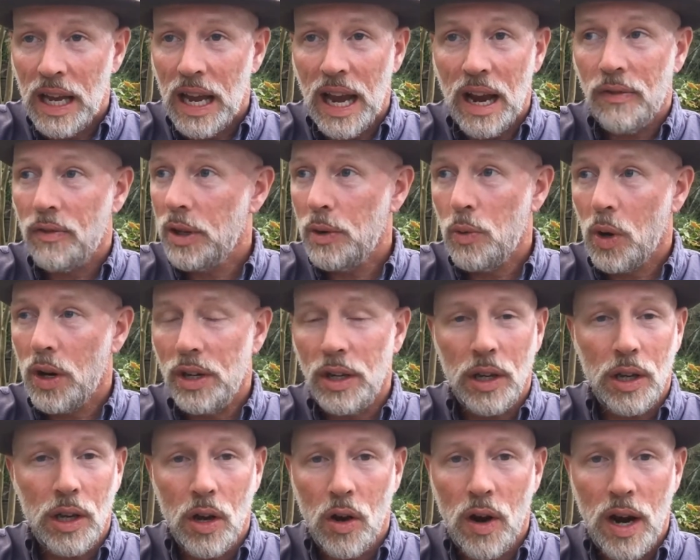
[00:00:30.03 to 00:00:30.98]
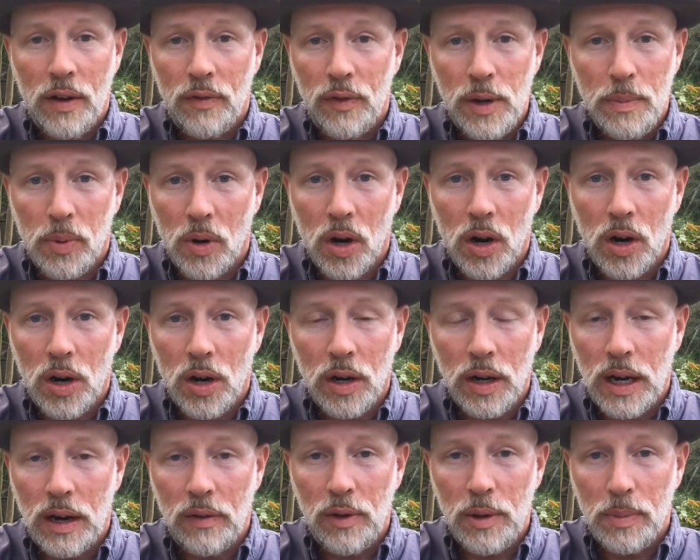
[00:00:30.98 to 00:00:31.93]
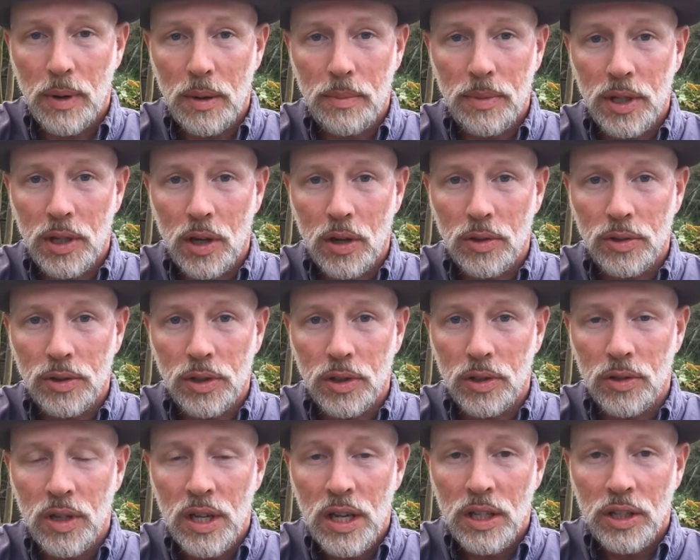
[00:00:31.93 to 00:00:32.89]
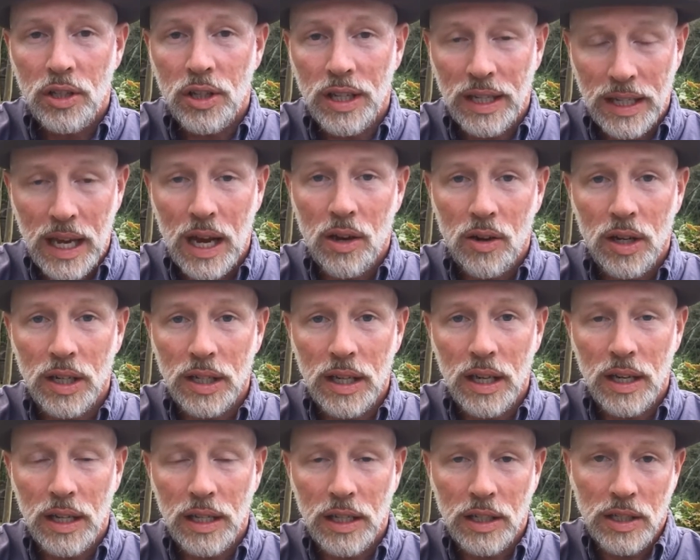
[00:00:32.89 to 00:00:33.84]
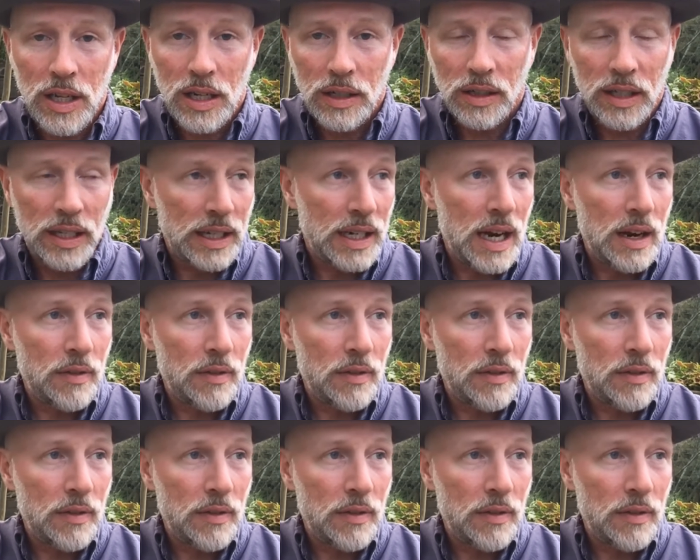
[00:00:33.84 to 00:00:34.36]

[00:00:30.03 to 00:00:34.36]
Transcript: Everywhere you go, every bar, every pub you go to, you can count on getting a Yuengling.